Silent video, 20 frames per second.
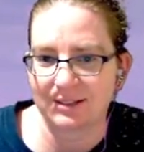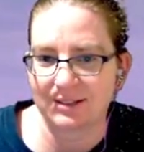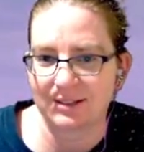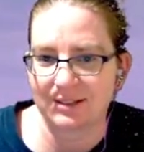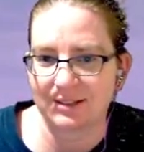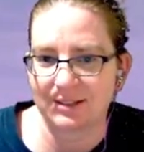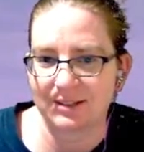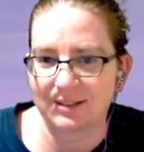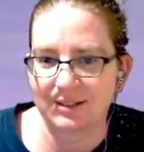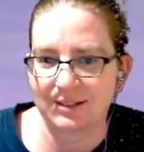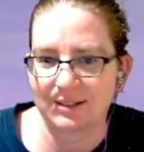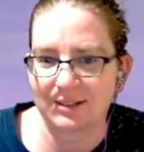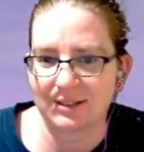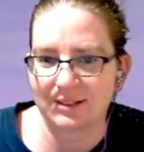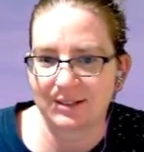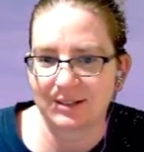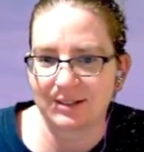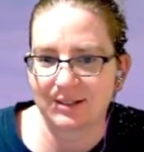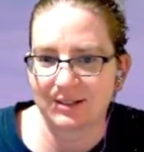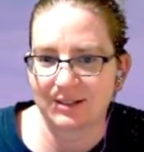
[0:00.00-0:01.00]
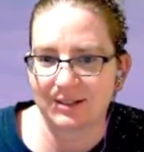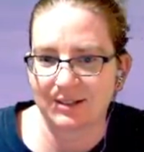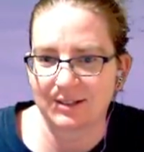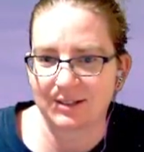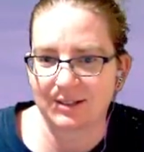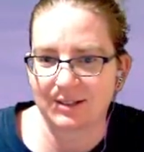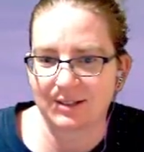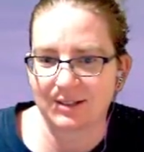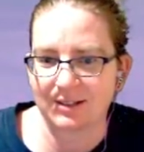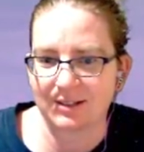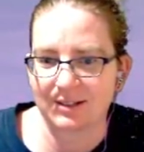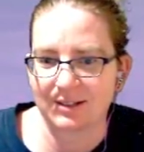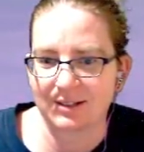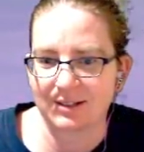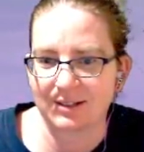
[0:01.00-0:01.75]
No one is speaking in this clip.